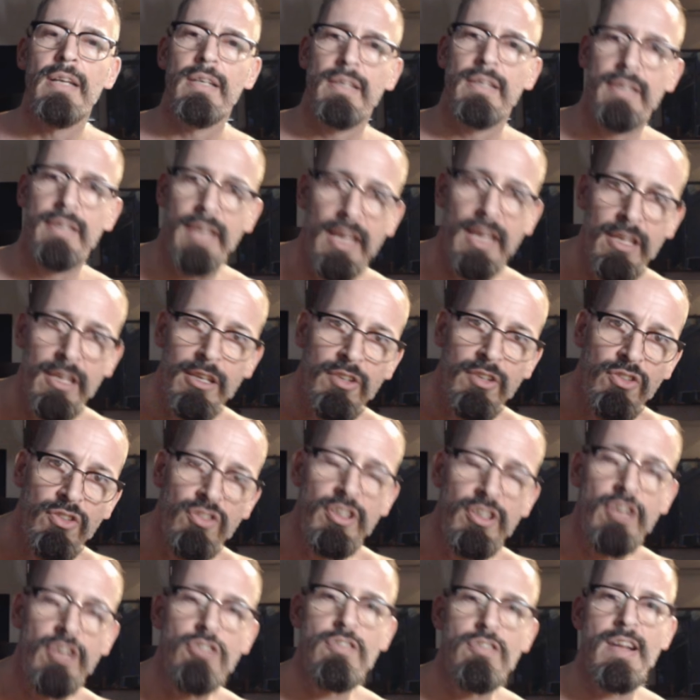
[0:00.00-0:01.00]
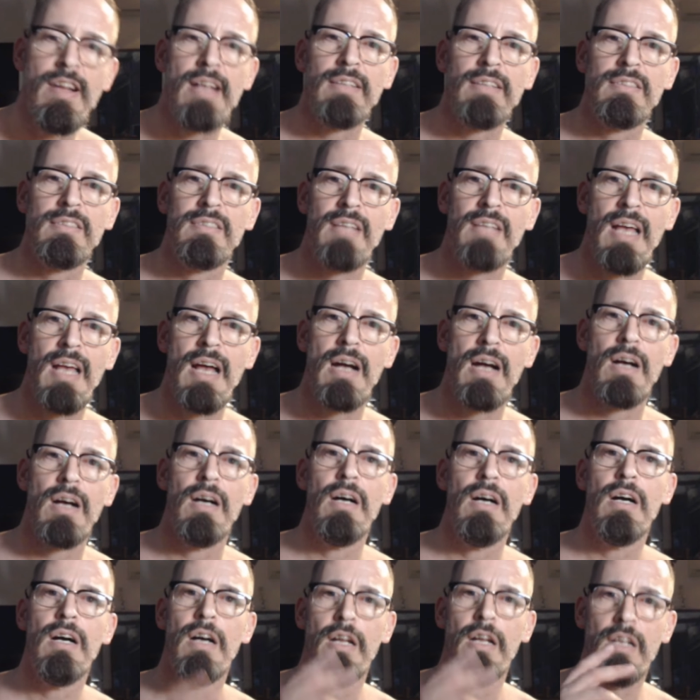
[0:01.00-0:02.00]
get your cigarettes out
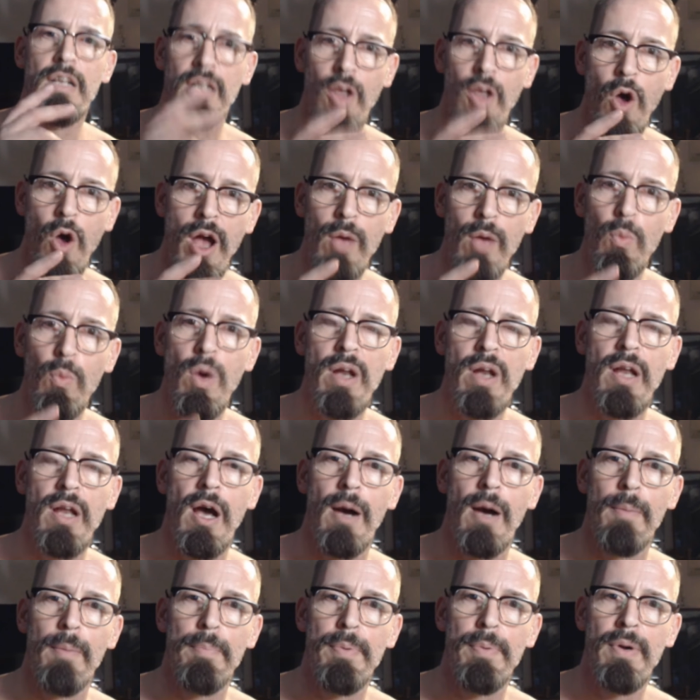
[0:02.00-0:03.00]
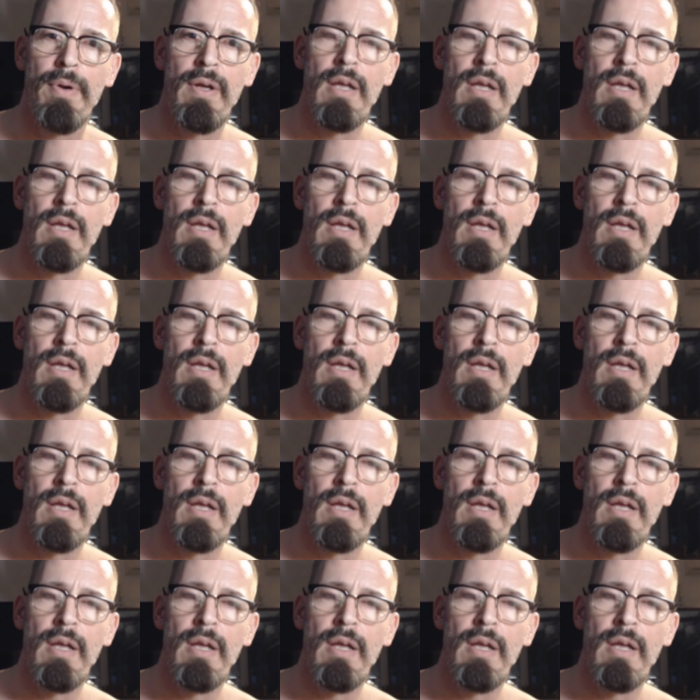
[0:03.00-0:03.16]
and light one up.